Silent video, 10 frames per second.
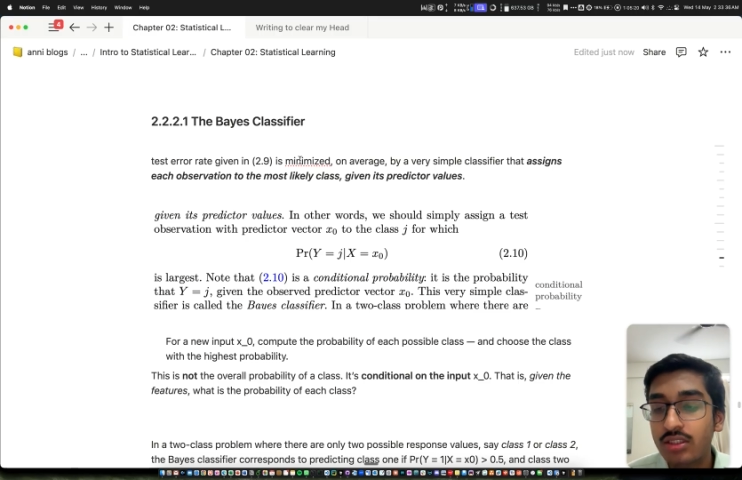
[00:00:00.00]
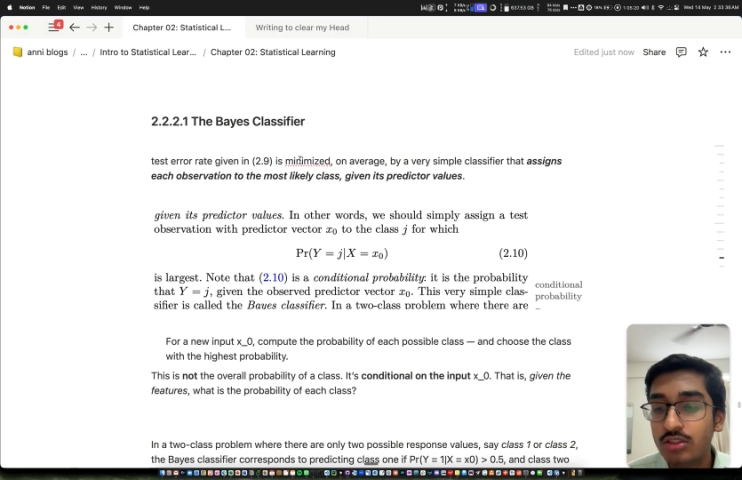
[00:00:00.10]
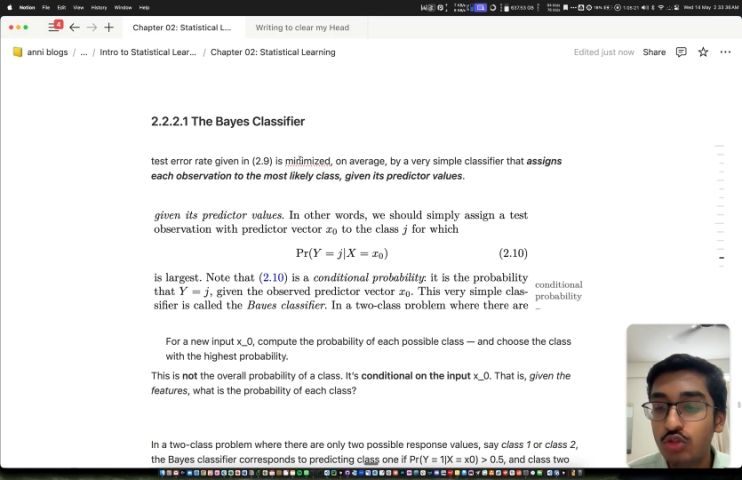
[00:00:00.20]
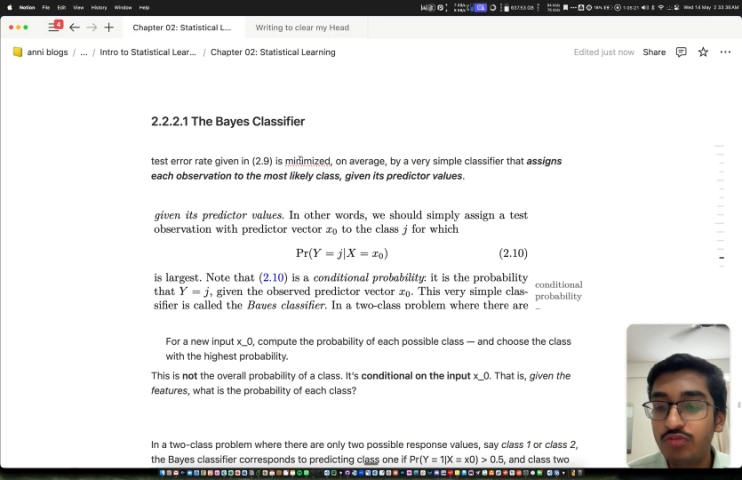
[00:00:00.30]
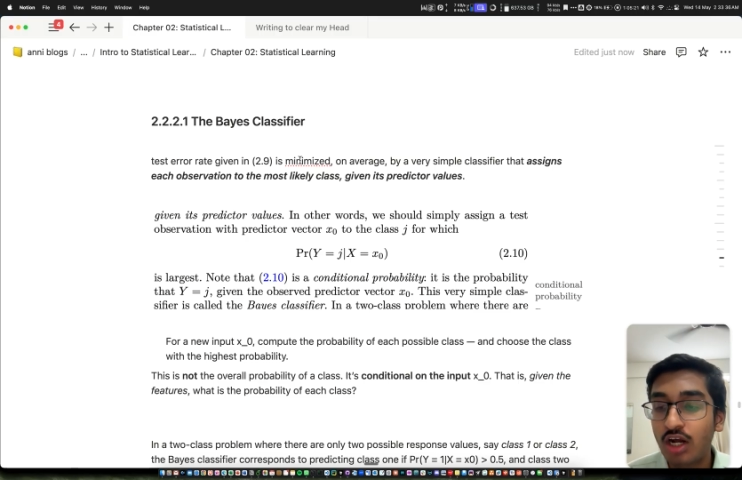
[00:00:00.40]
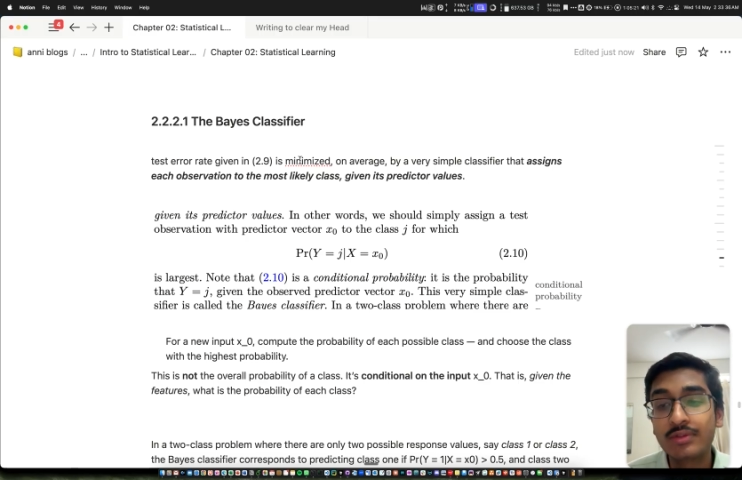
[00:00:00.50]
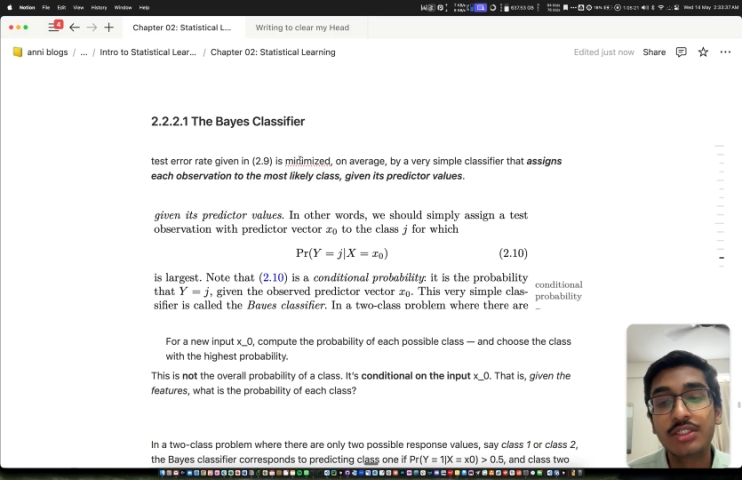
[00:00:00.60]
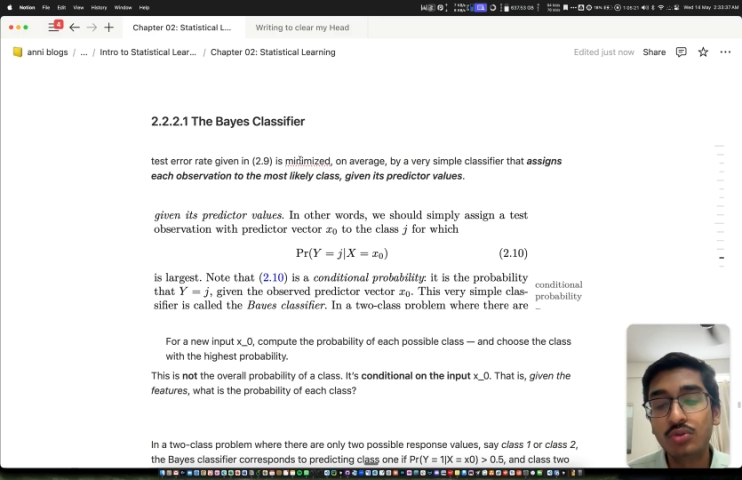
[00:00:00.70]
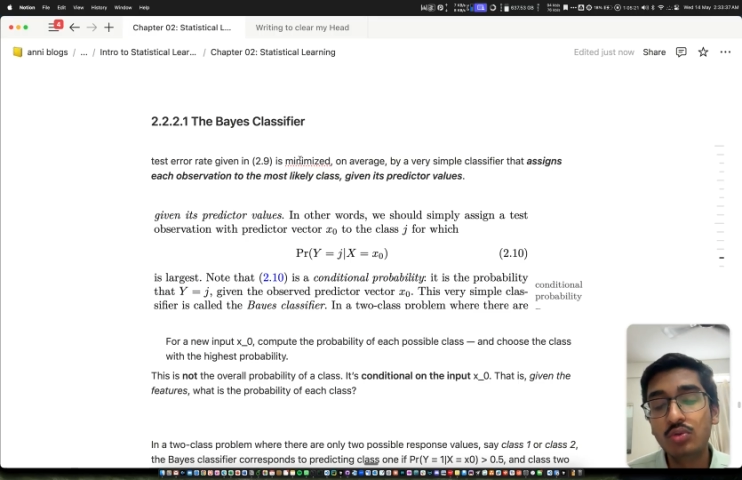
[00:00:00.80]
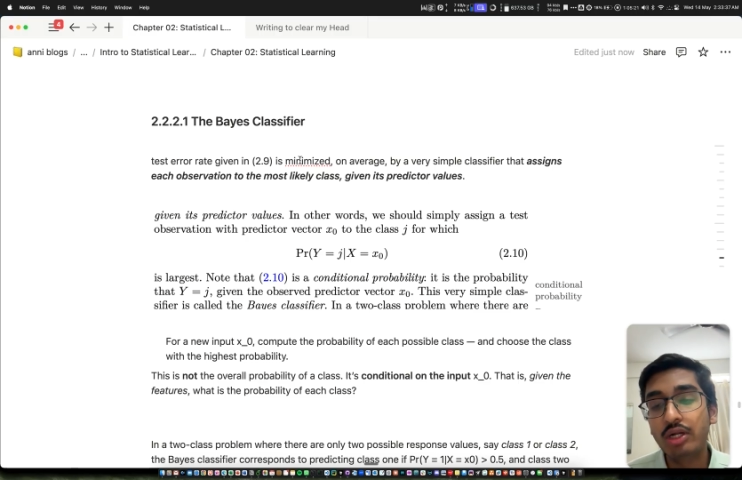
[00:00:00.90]
to flower
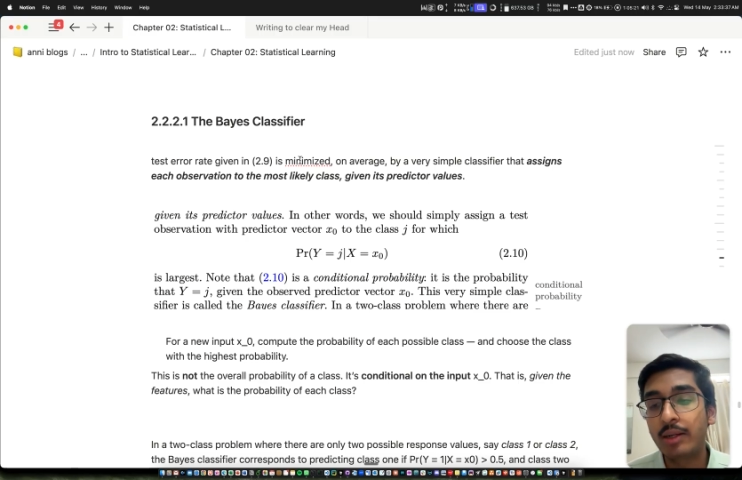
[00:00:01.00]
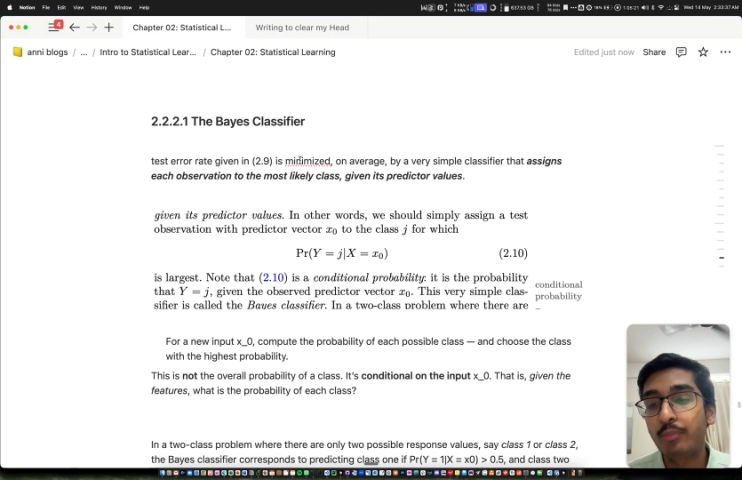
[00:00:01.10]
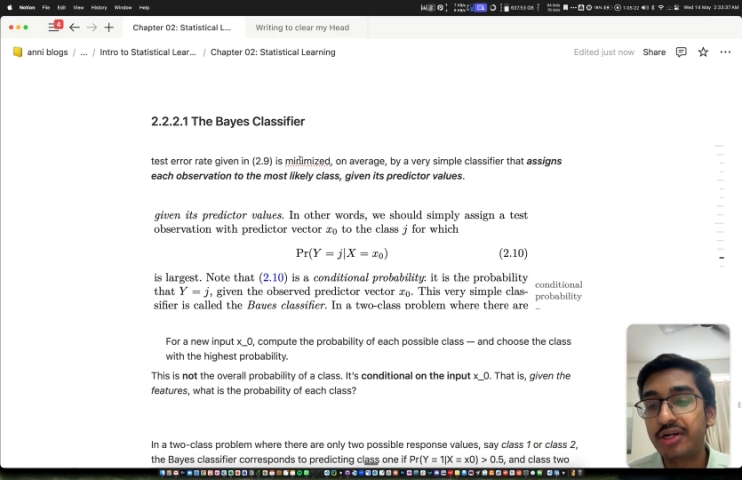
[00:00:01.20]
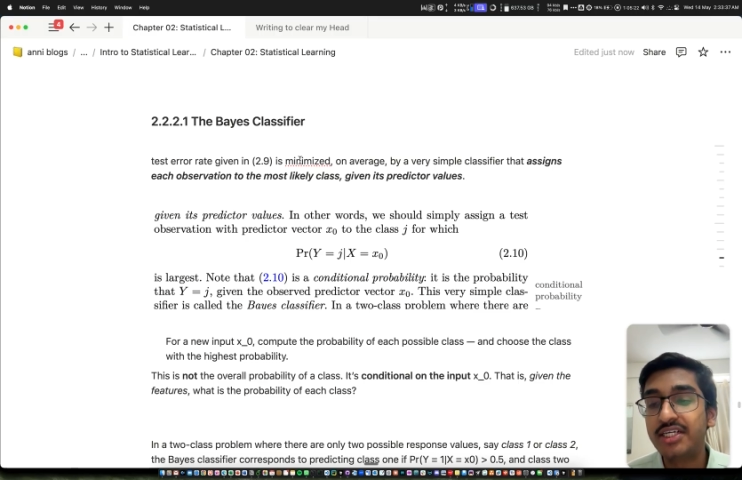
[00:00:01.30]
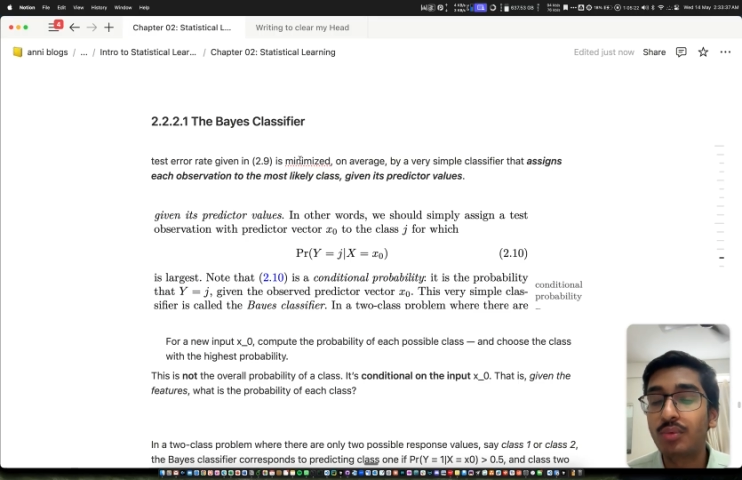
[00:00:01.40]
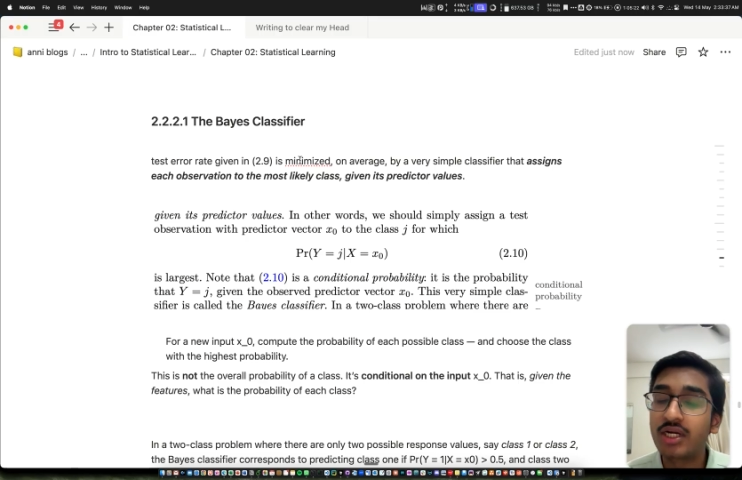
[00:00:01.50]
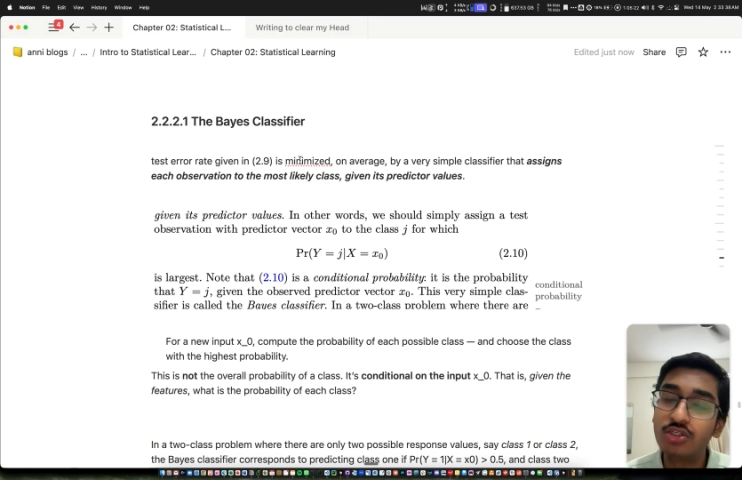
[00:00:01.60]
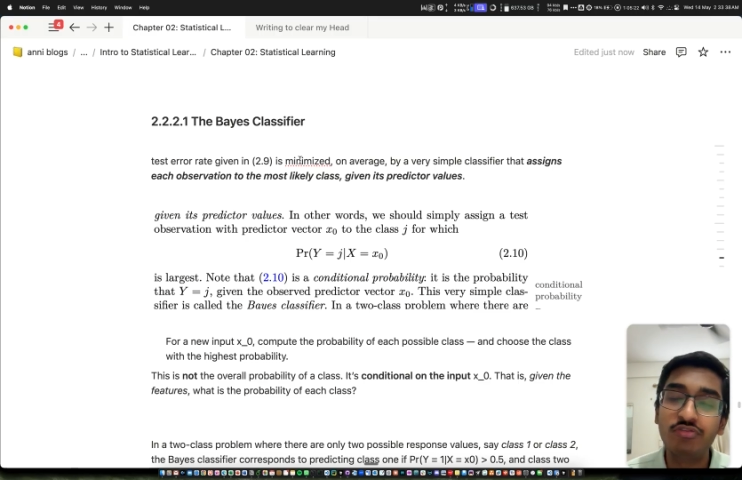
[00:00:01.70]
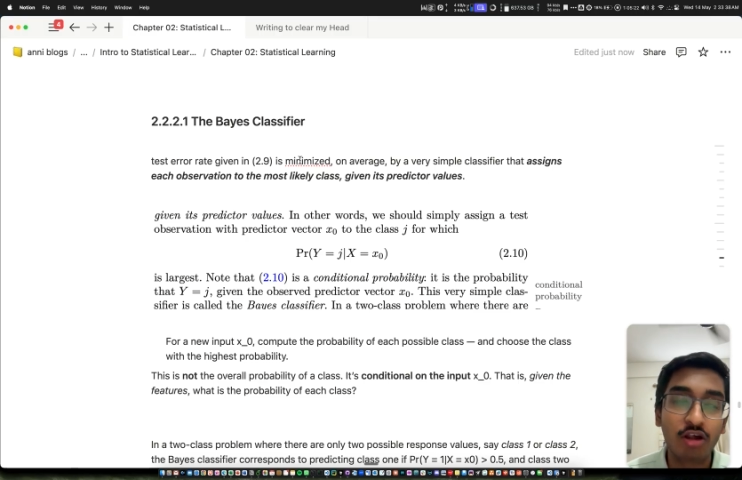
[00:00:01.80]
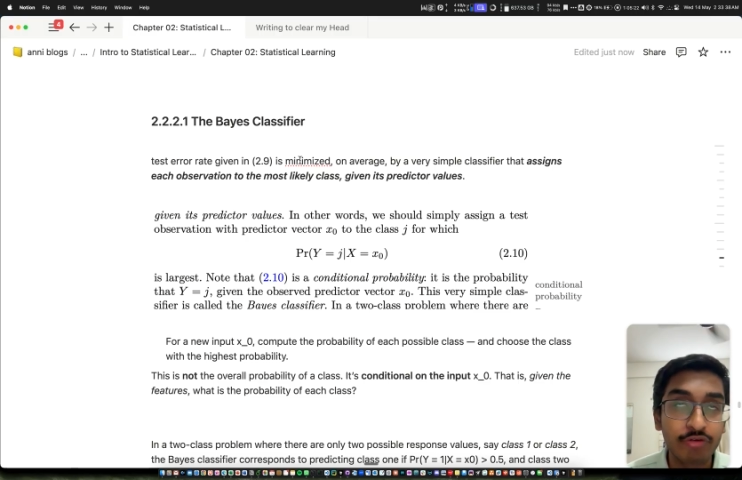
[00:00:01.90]
2, and 0.1 to
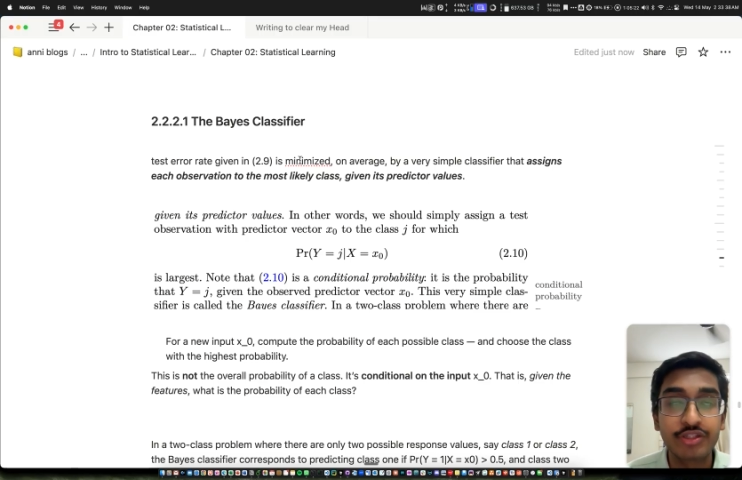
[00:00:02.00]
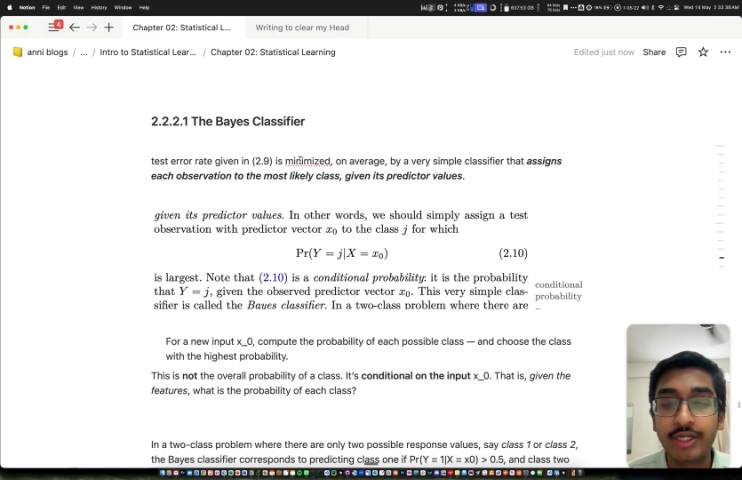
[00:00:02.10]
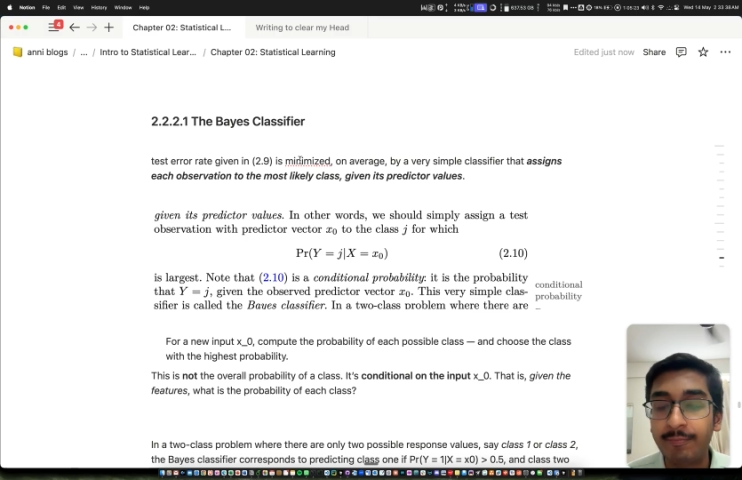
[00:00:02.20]
flower 3